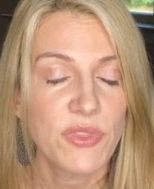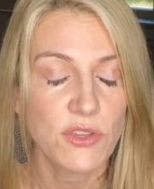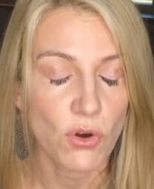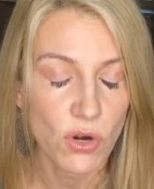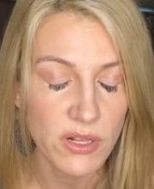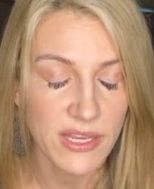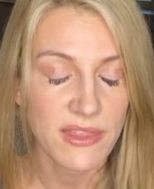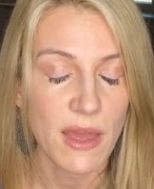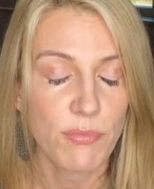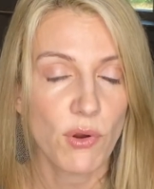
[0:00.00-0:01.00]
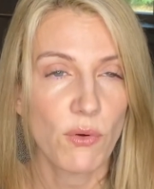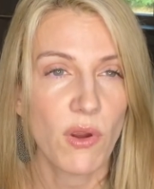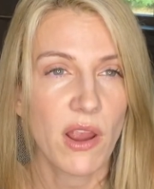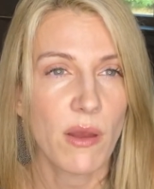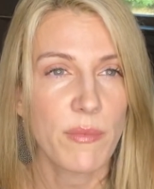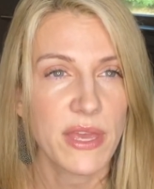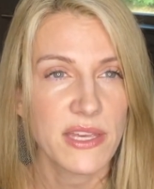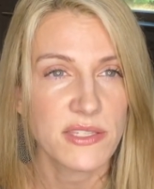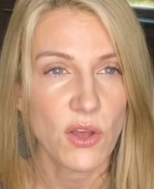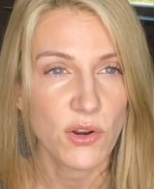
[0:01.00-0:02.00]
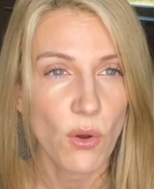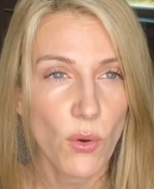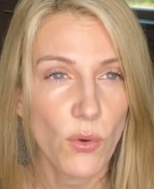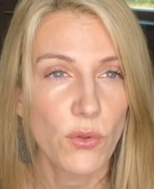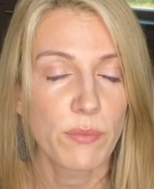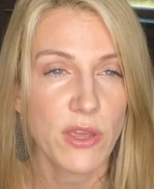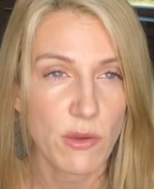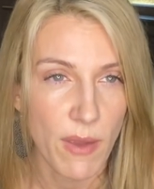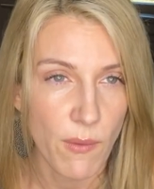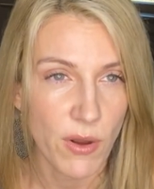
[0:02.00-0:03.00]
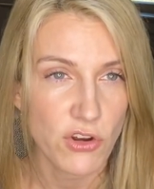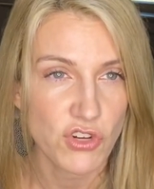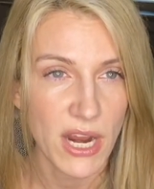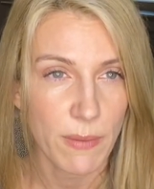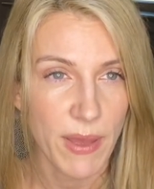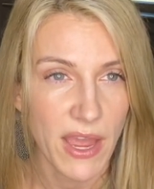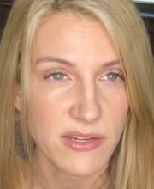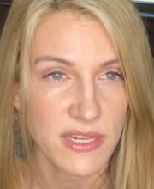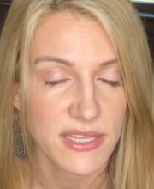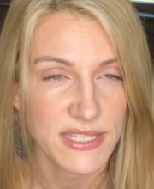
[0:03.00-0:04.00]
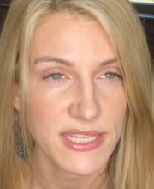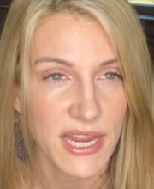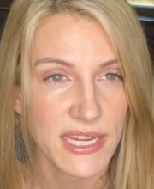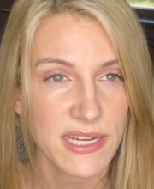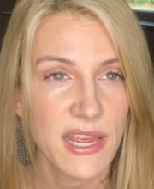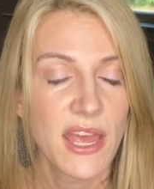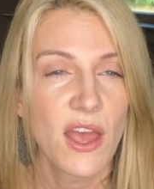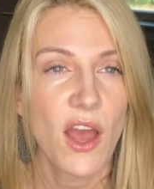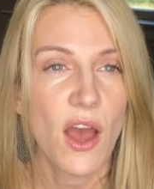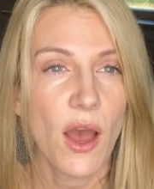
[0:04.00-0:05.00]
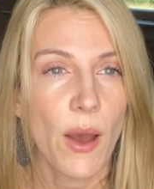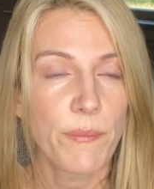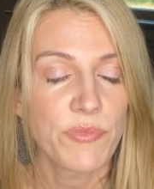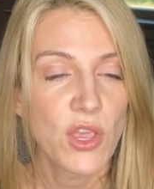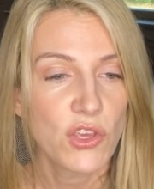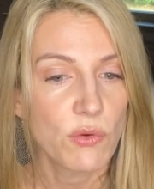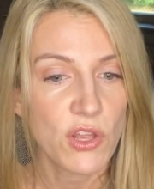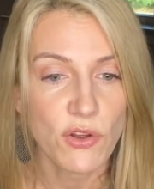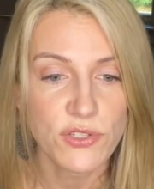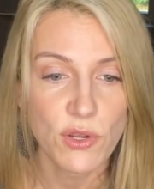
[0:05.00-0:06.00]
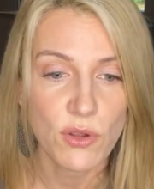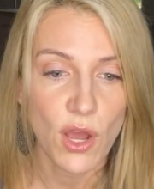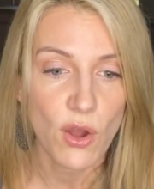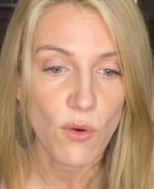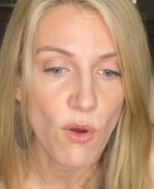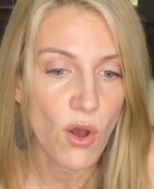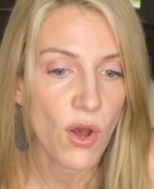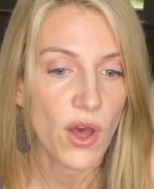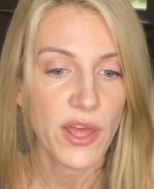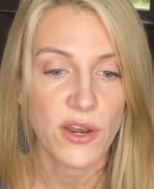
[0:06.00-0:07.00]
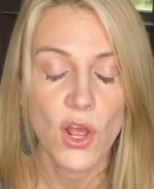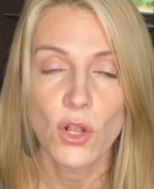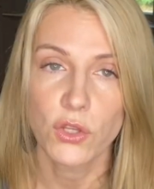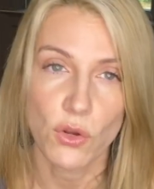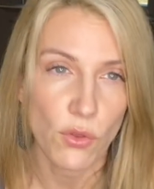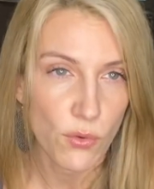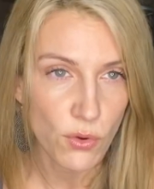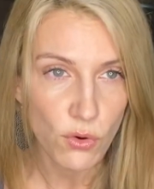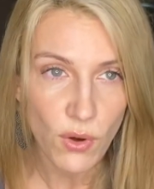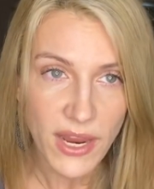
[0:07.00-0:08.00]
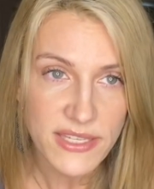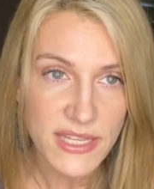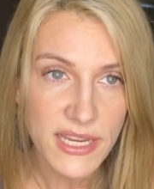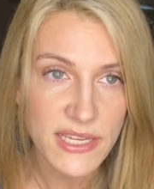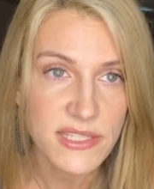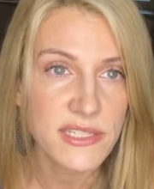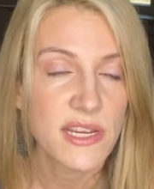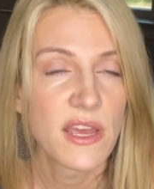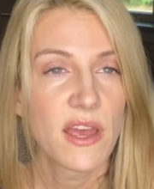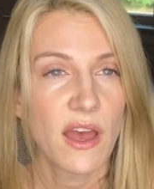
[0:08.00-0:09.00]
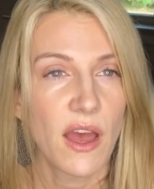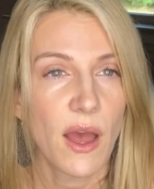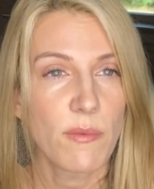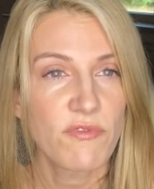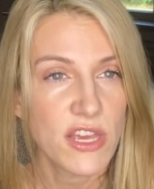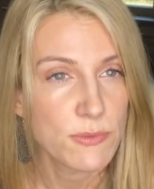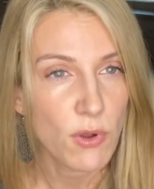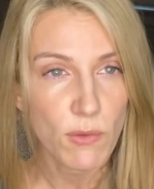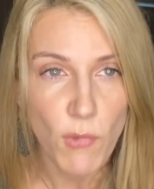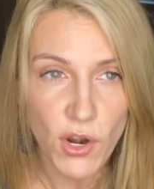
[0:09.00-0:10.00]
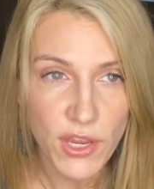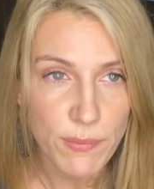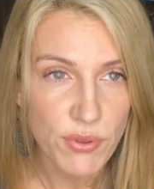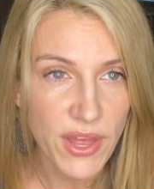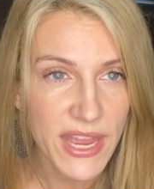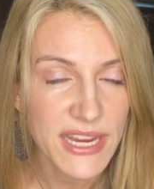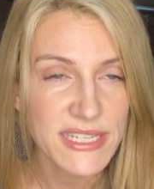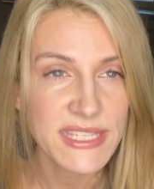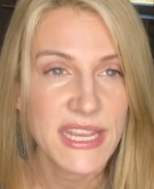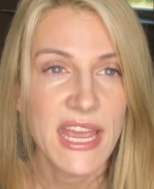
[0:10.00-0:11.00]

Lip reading: Currently that program is on hold, but you might want to check back to the site. You can also go on your local Craigslist, Facebook Marketplace.